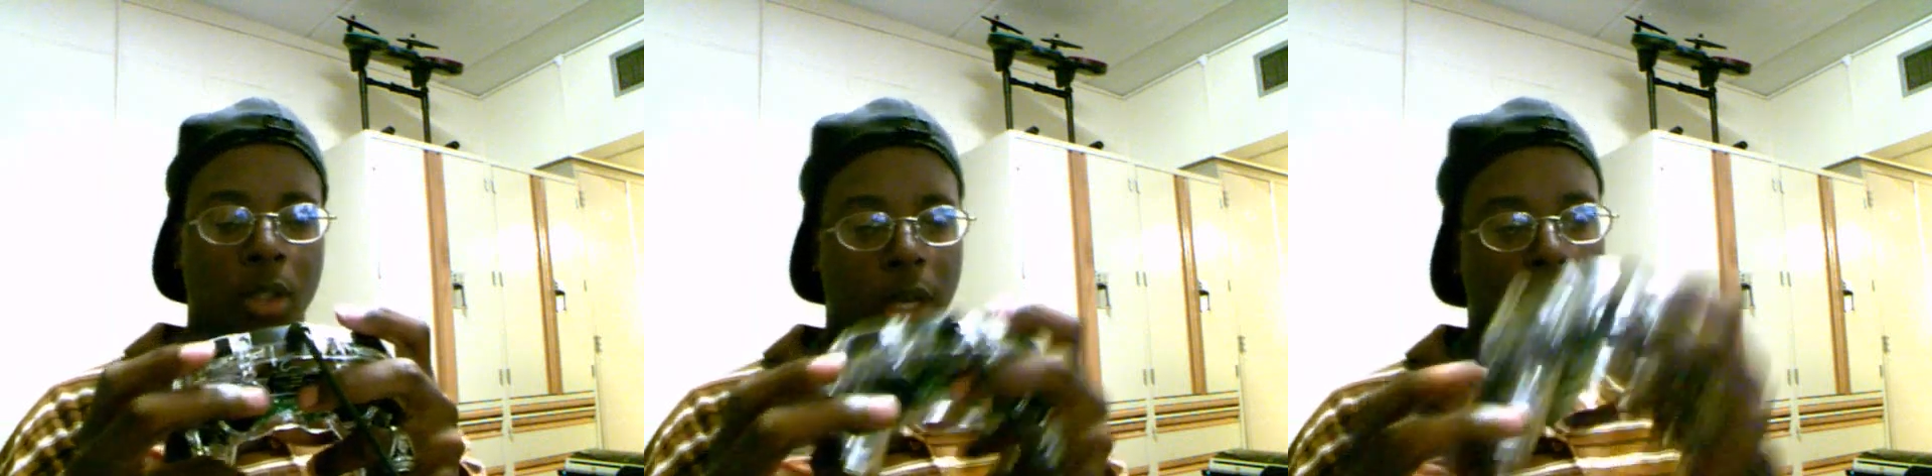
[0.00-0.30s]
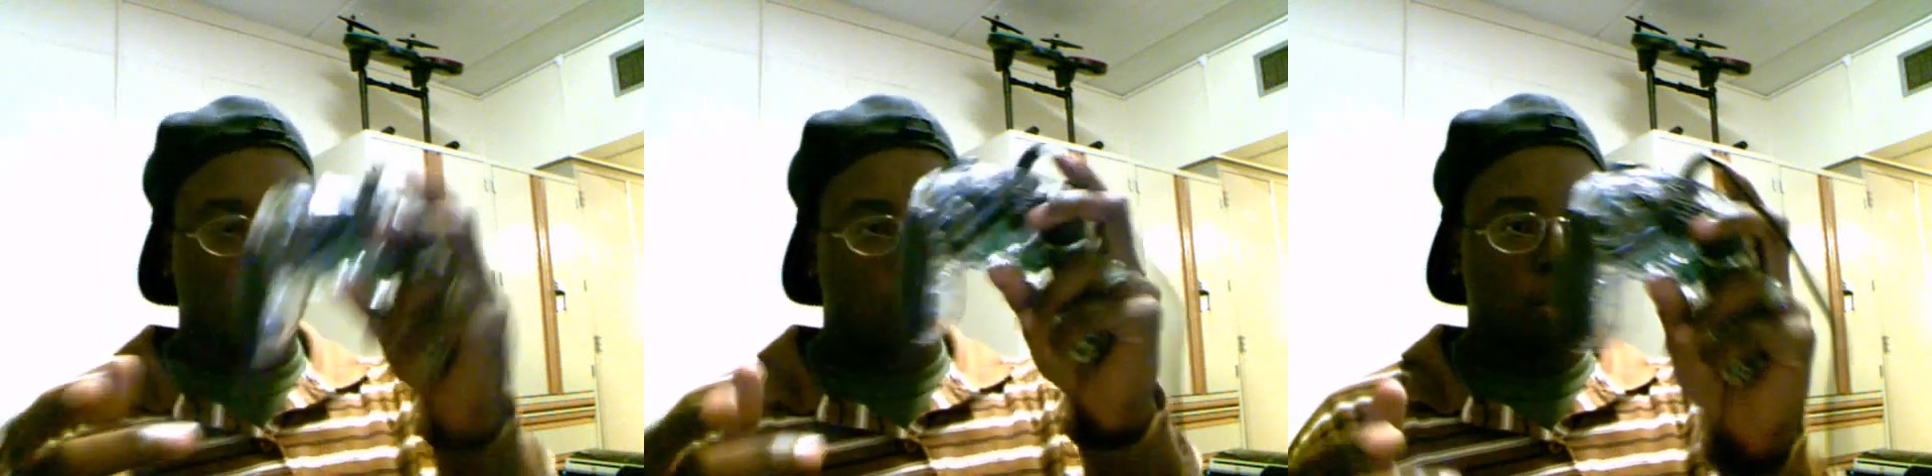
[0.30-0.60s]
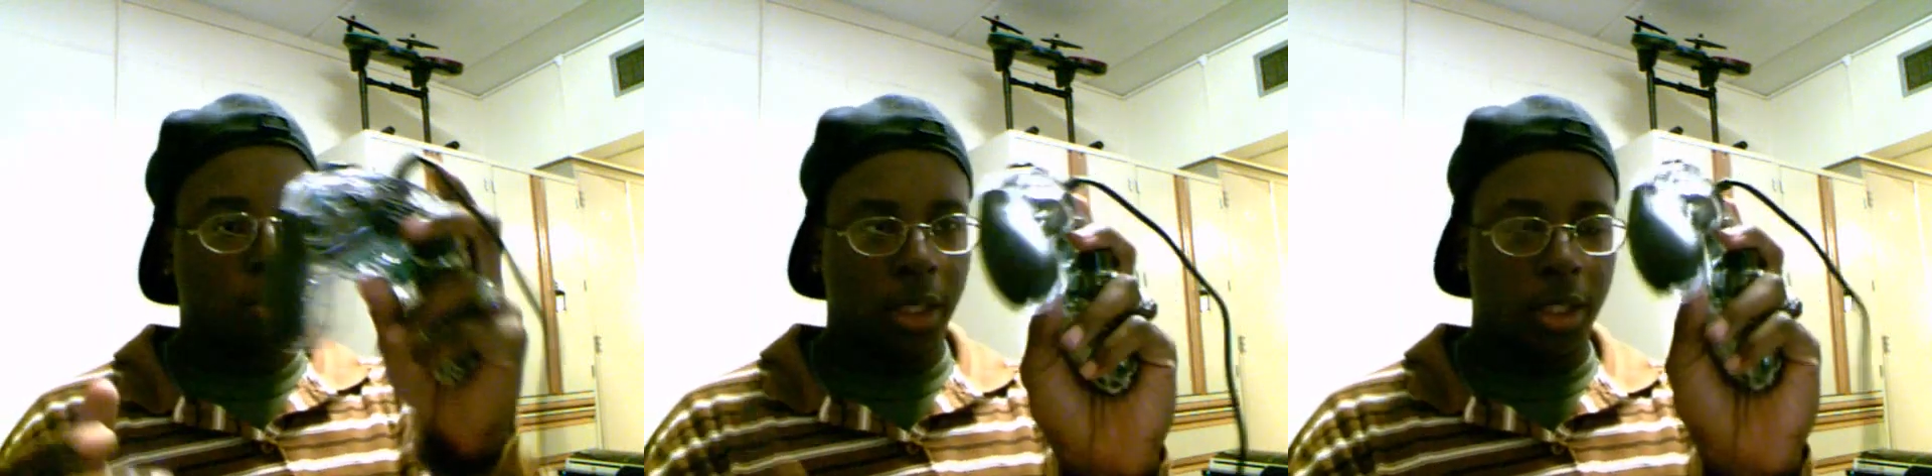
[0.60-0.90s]
I love
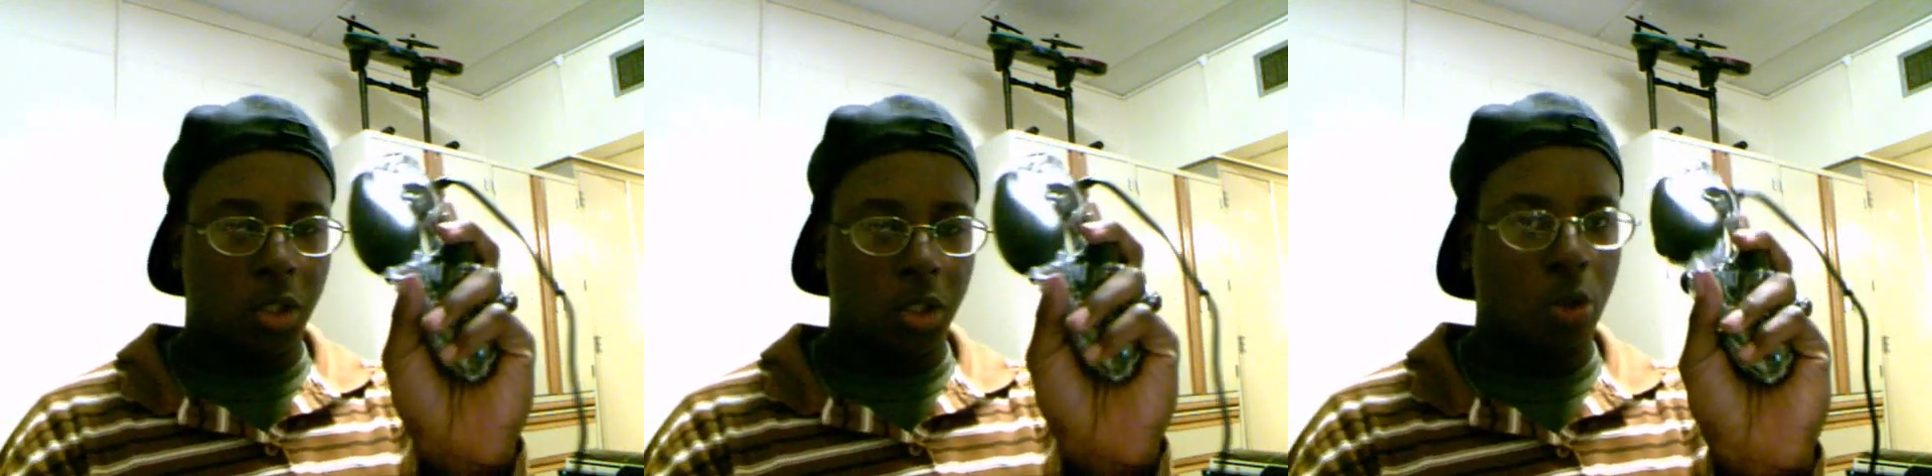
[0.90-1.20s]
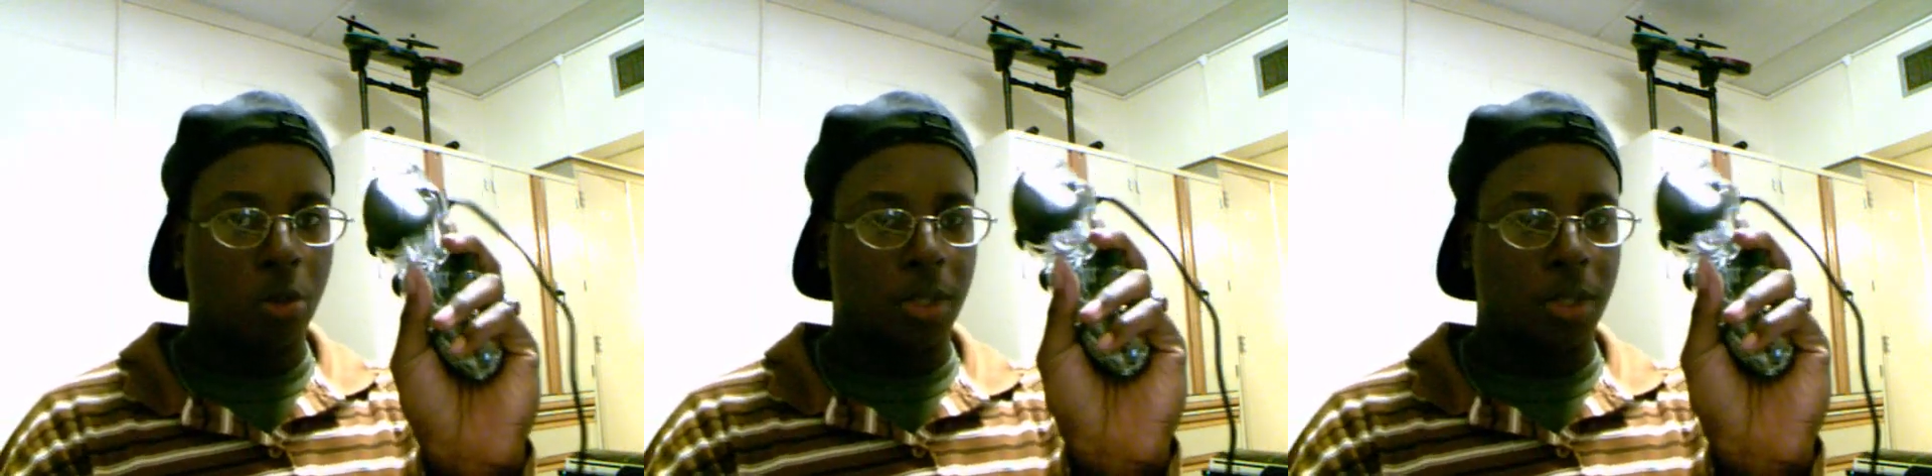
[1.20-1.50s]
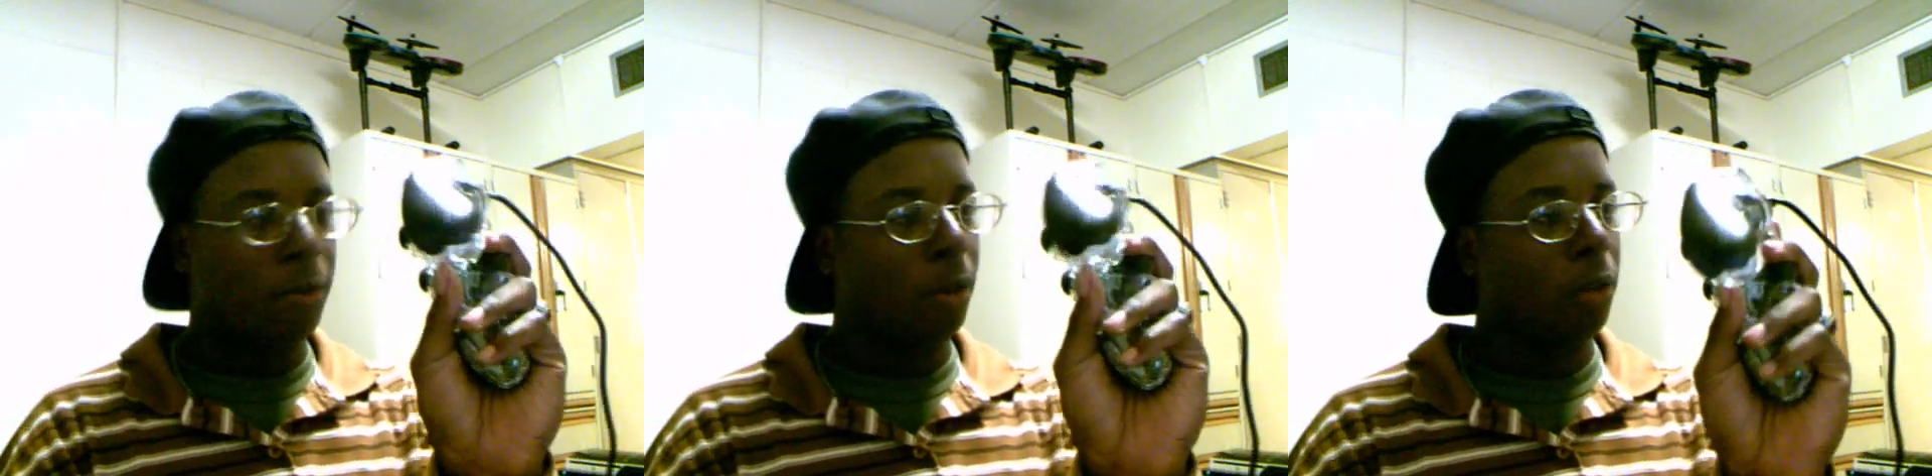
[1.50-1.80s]
playing this controller
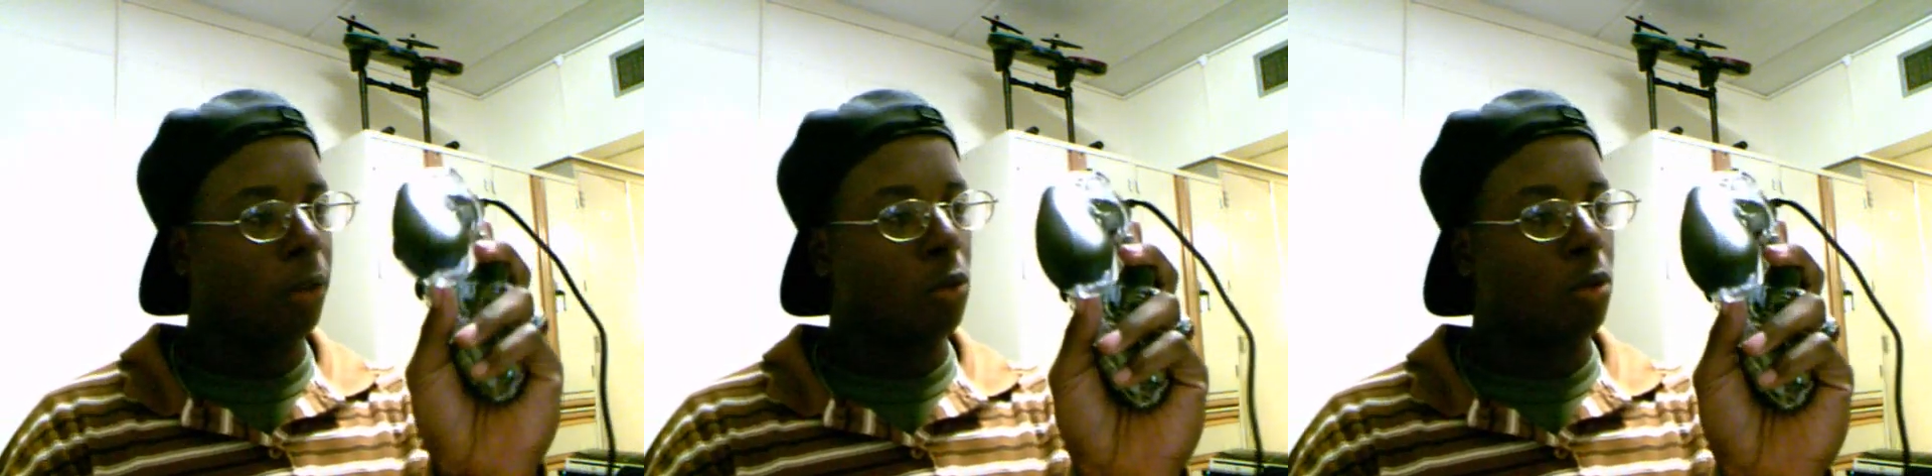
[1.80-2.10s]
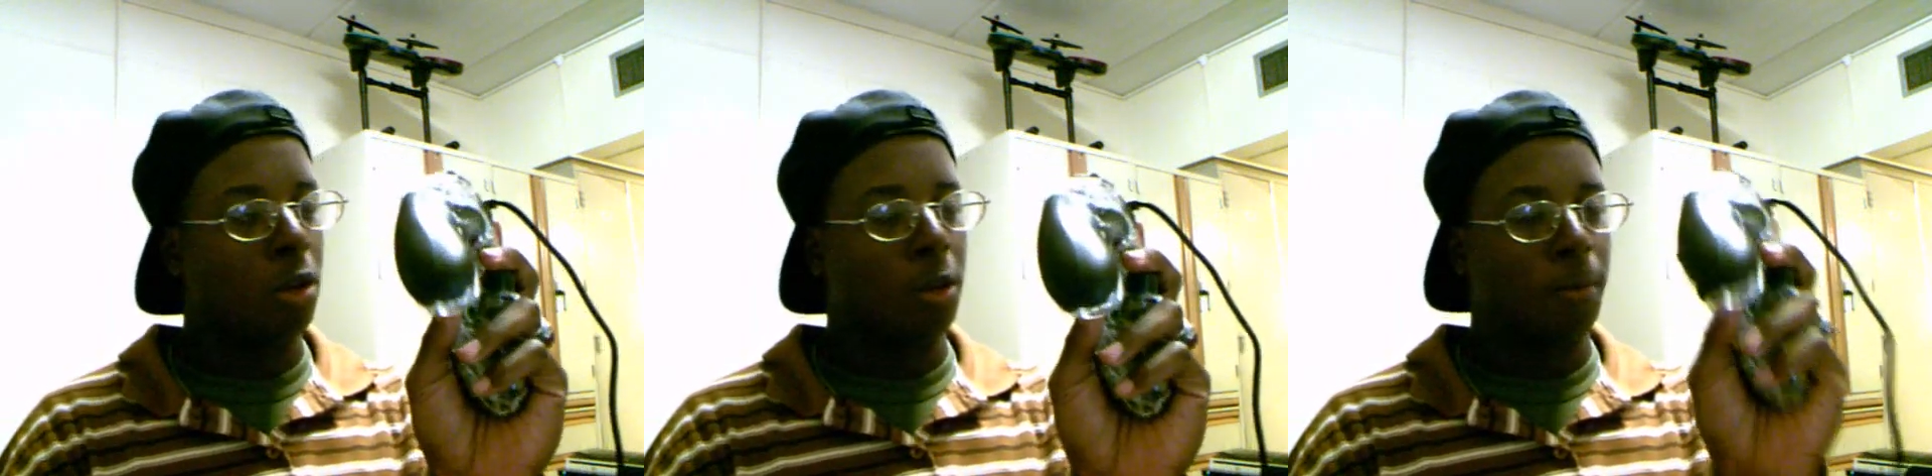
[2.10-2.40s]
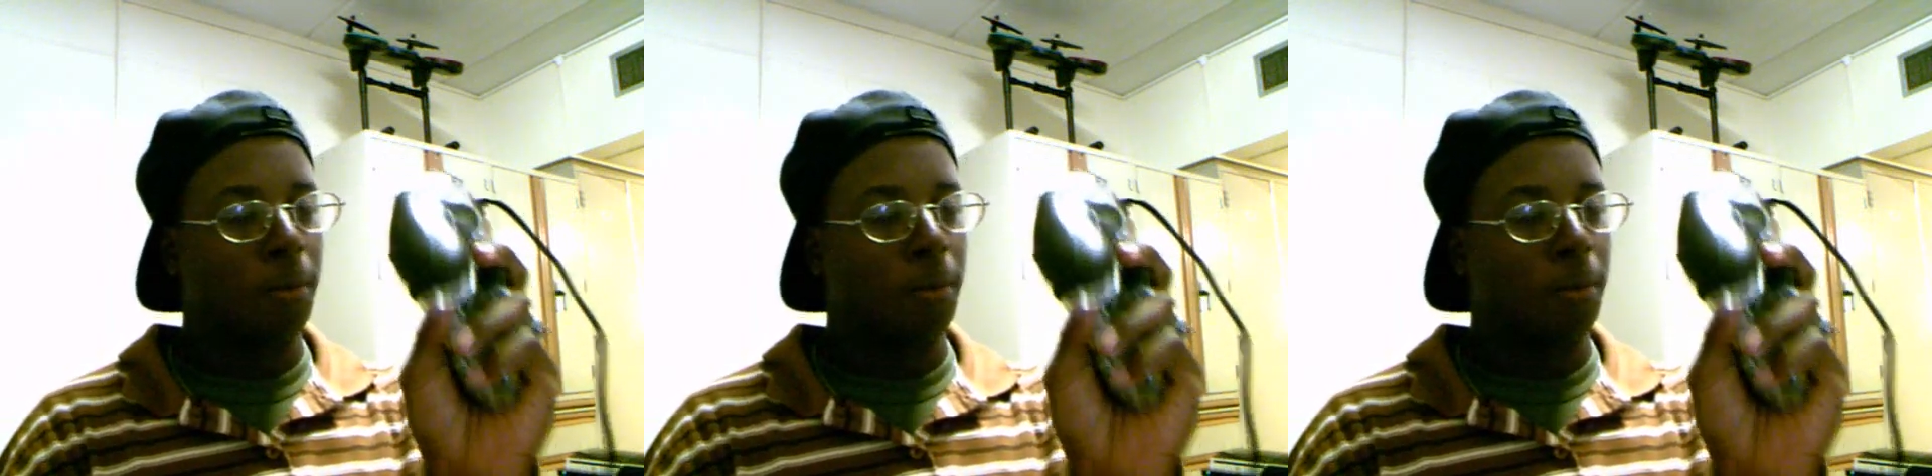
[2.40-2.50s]
specifically for